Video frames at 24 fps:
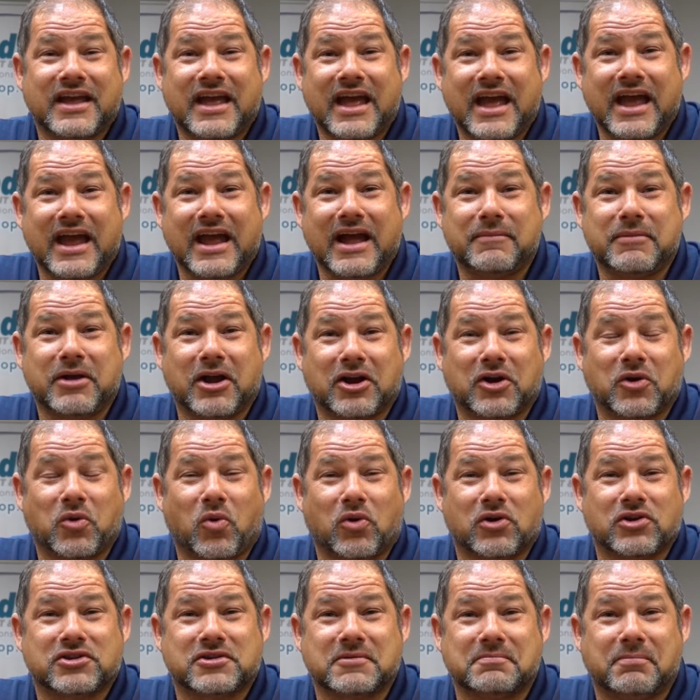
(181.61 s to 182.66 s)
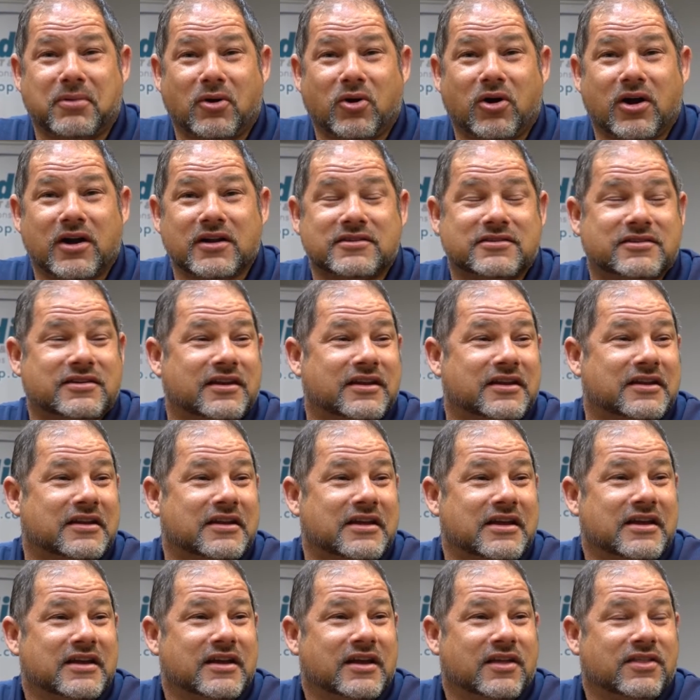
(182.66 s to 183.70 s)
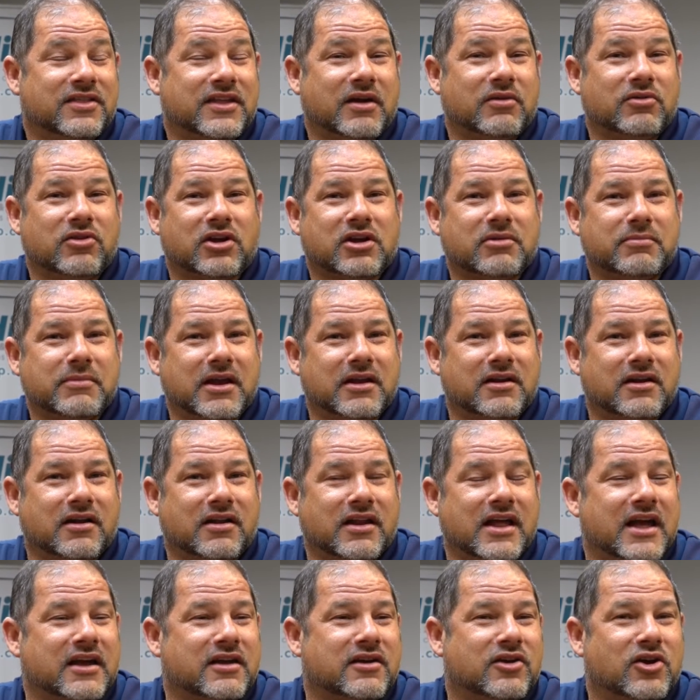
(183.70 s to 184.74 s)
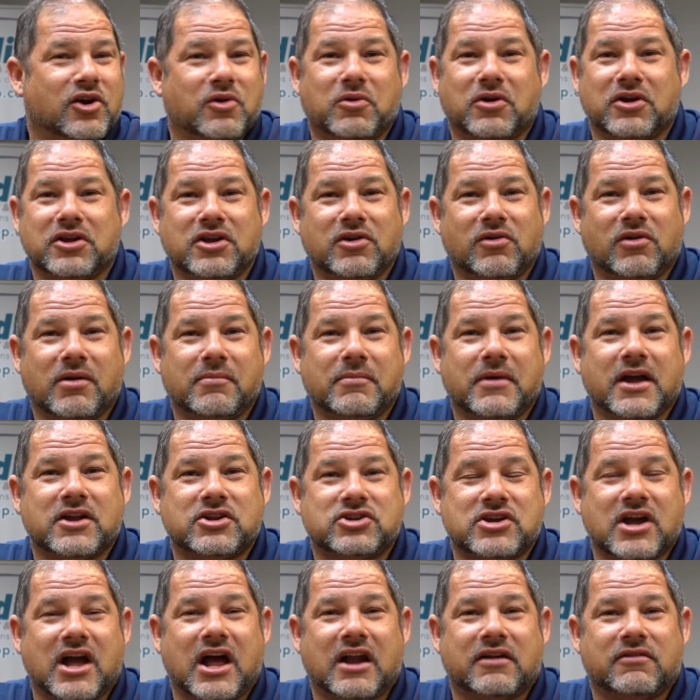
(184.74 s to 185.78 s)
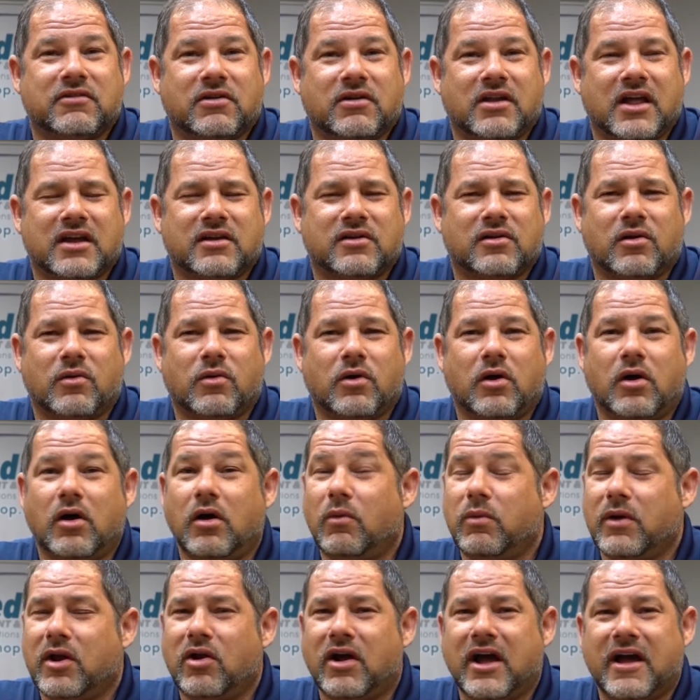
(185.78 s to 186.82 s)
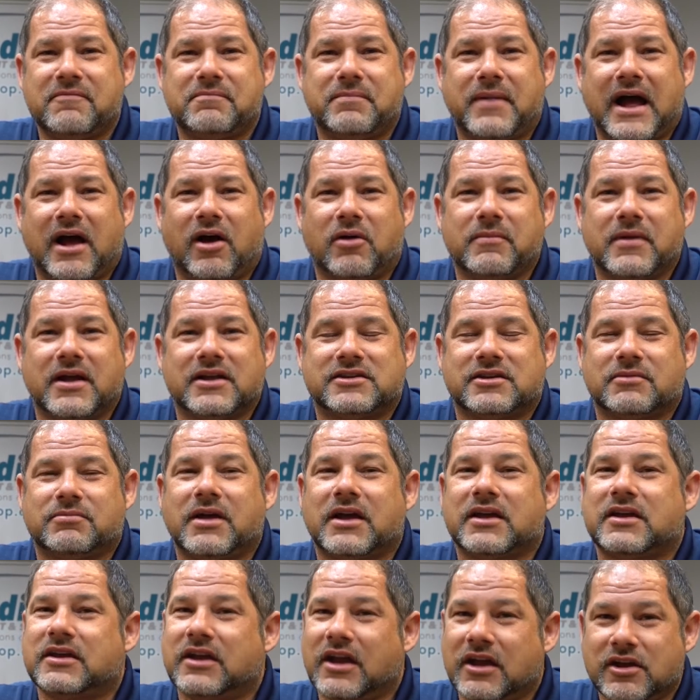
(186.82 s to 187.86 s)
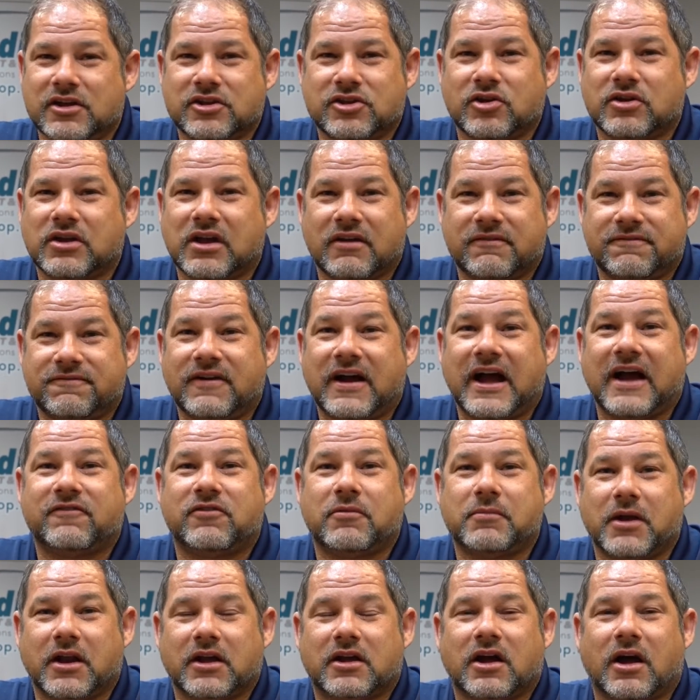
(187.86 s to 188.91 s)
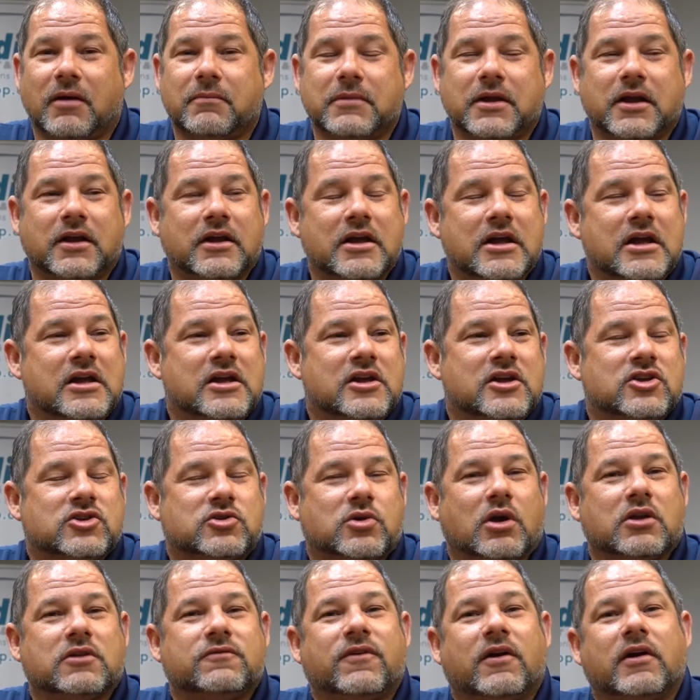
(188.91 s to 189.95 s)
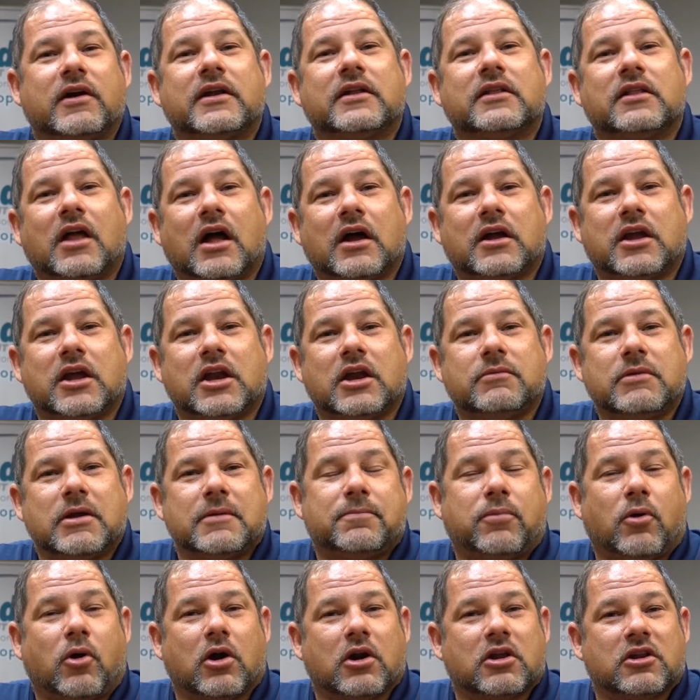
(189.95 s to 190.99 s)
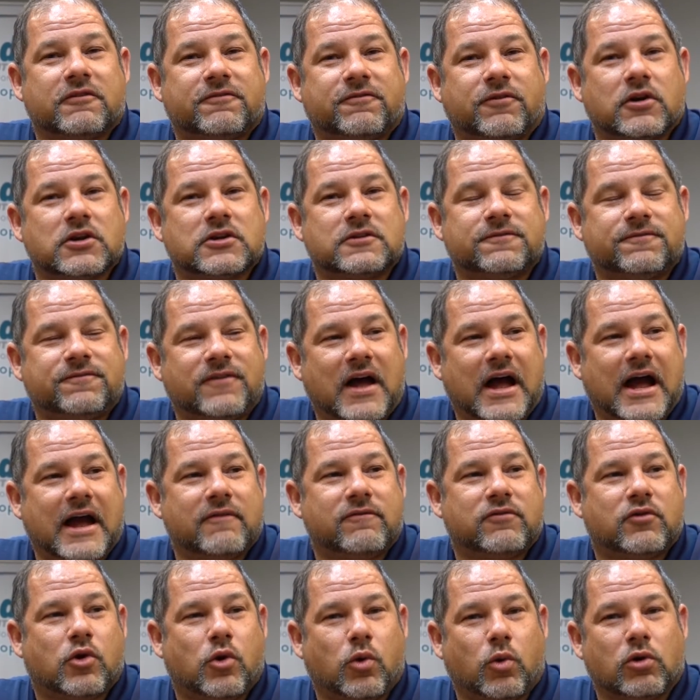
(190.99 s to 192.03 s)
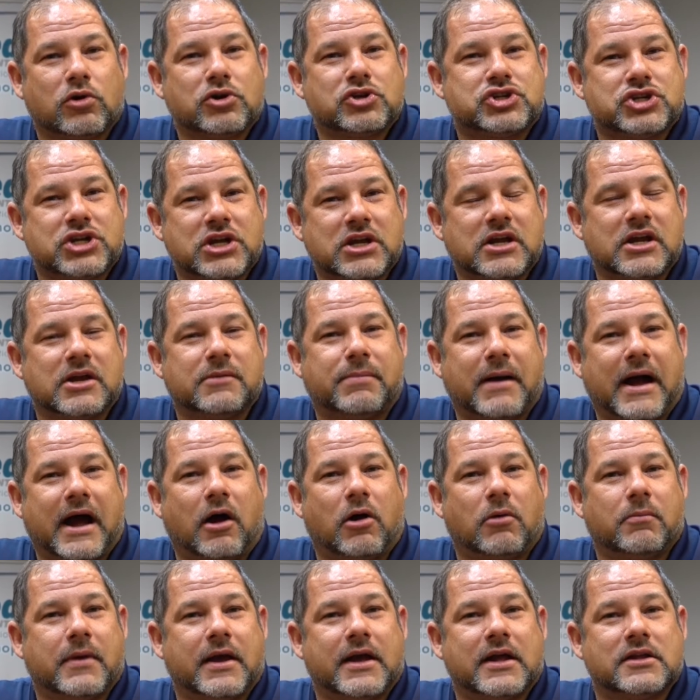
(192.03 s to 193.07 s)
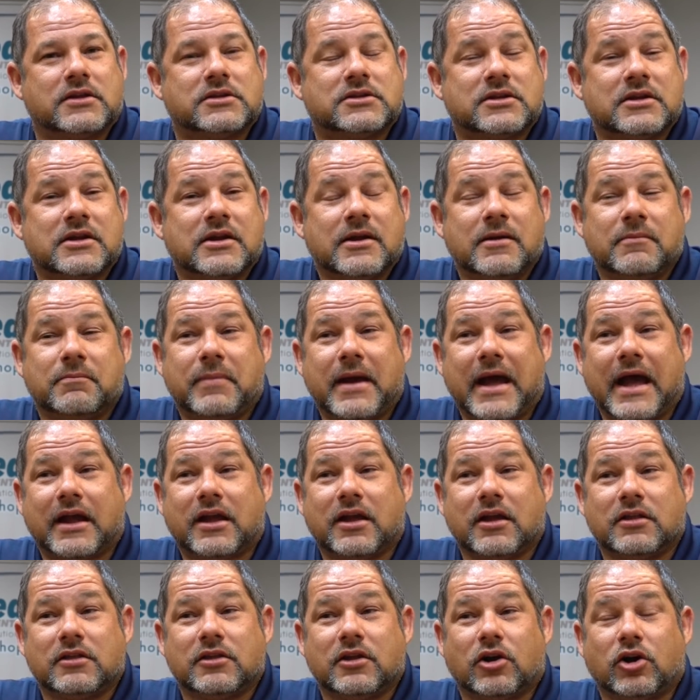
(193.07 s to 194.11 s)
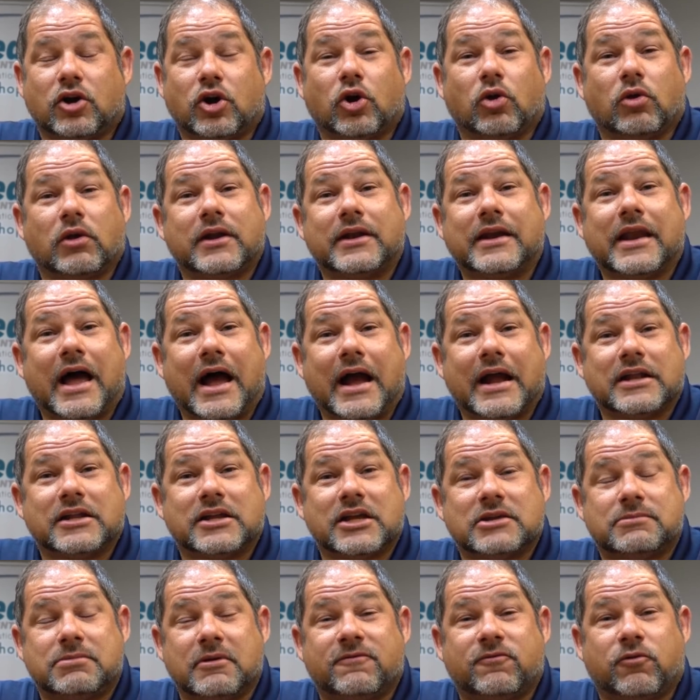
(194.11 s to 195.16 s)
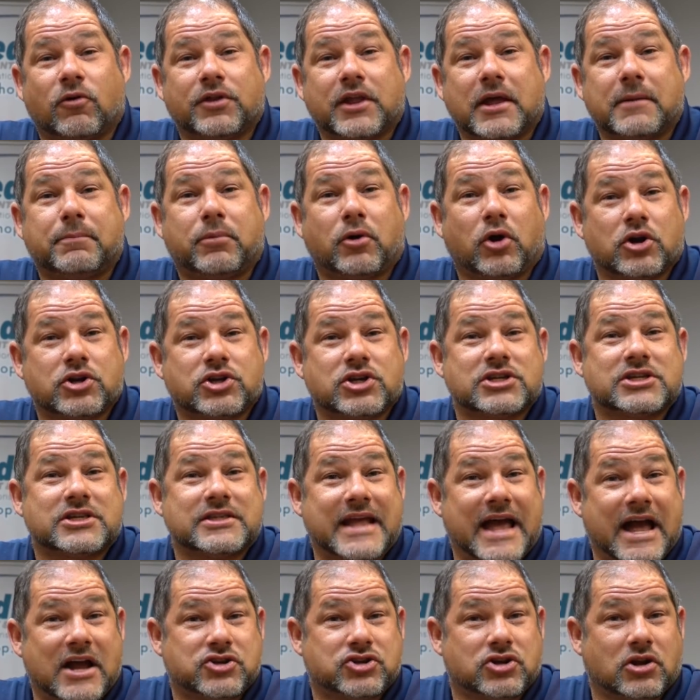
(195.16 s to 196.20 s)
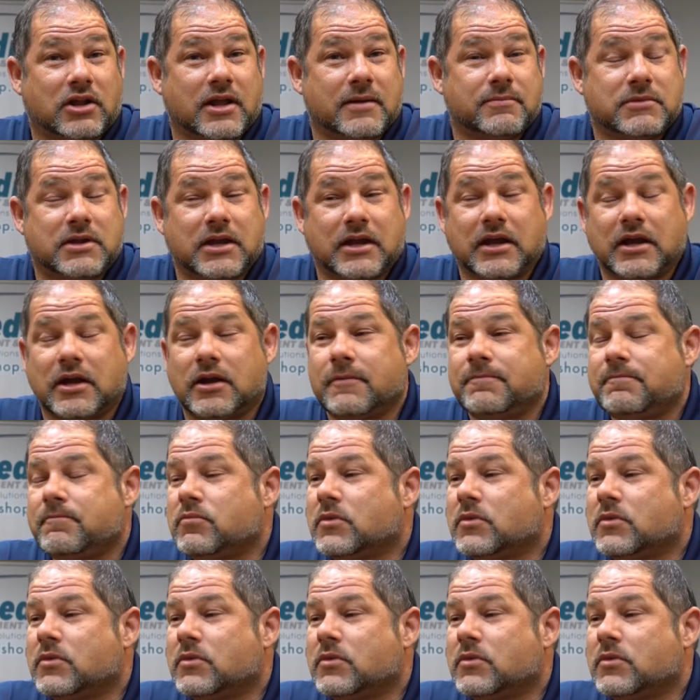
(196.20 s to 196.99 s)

hey, I'm here to order some parts, and they would look at me, they're like, who are you? I'm like, John. They're like, well, we don't have biomeds. I'm like, yeah, you do. You have 5 of them in the company. So I was very lucky to be part of the first 5 core GE biomeds back in the early 90s before they purchased National MD.